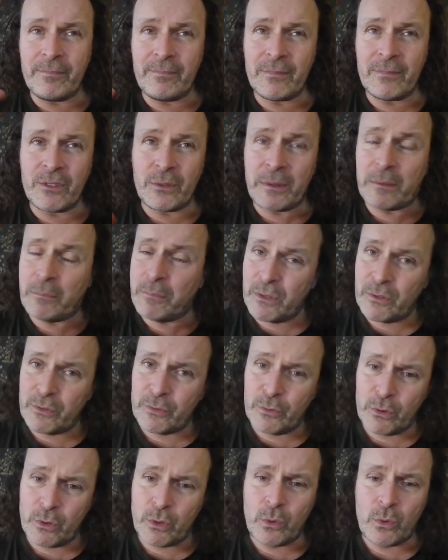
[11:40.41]
doing
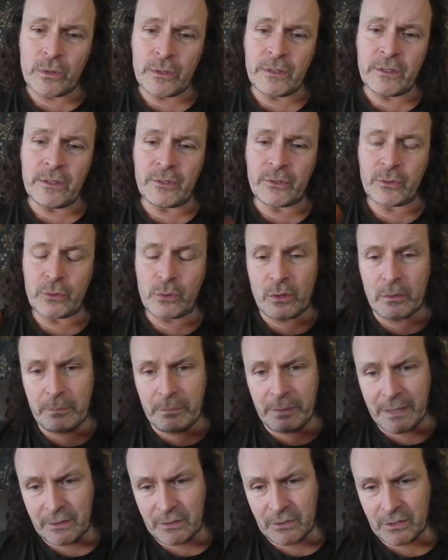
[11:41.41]
beautiful corners or a
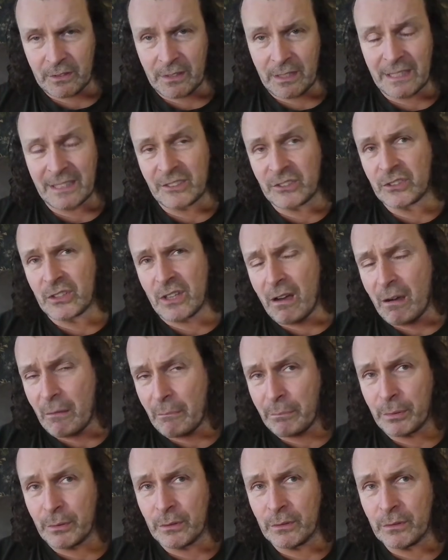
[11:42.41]
piece of
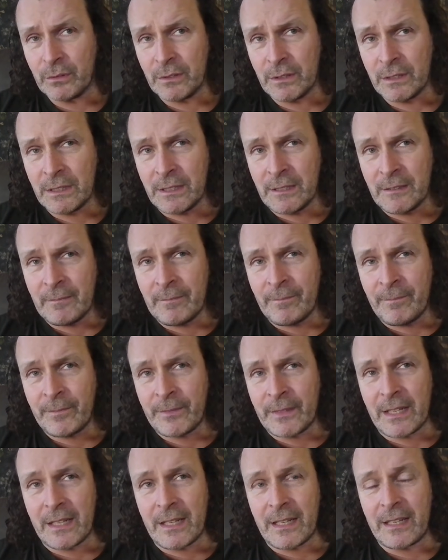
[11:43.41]
example.
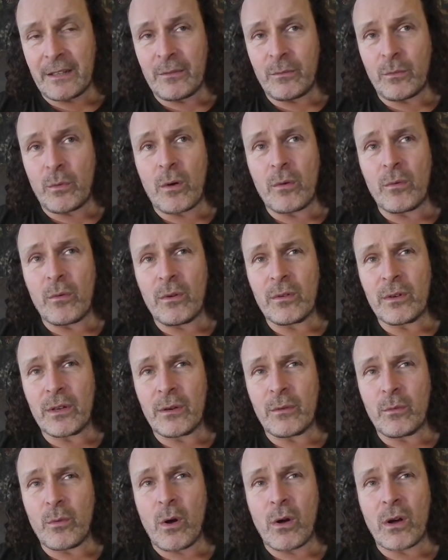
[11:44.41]

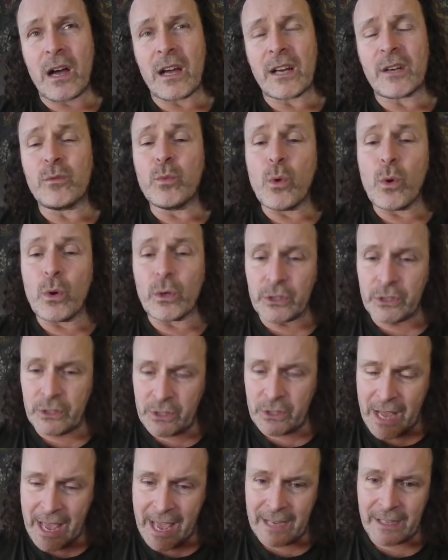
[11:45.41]
What kind of water
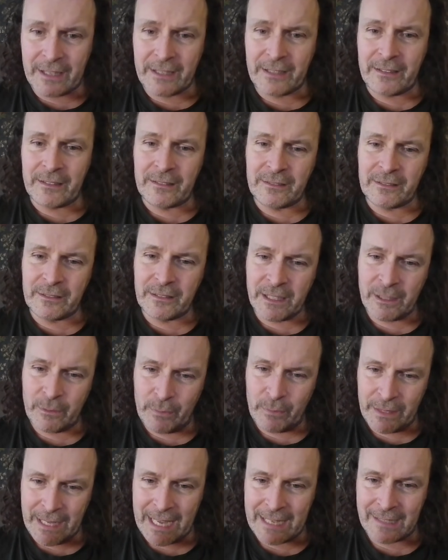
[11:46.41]
tech can
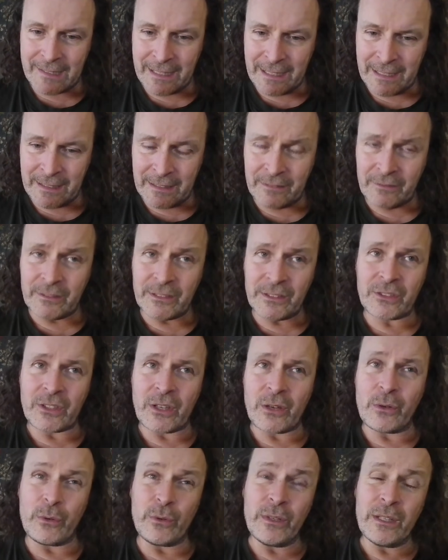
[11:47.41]
we get in?
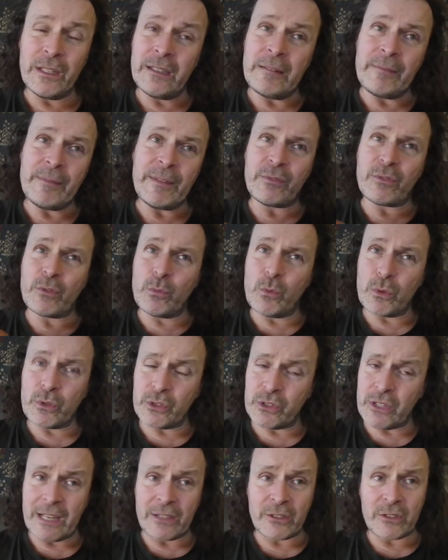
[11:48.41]
So if the
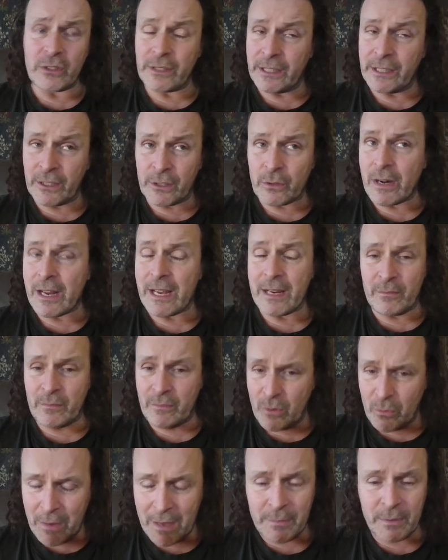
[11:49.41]
water tech's looking great,
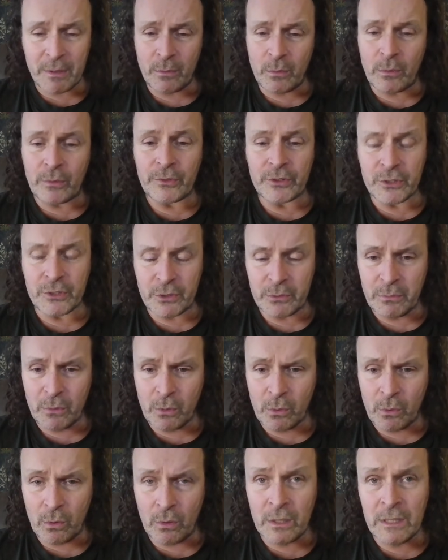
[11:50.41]
well, maybe we want to do
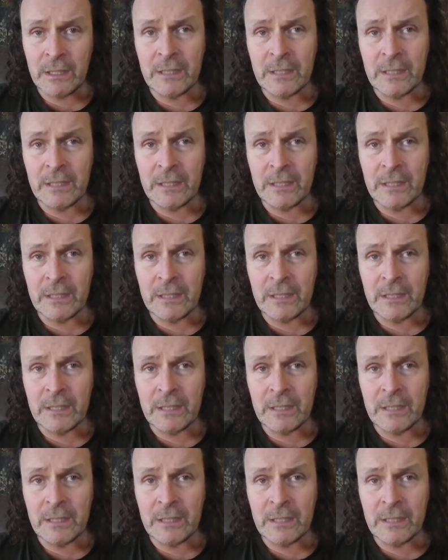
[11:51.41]
more.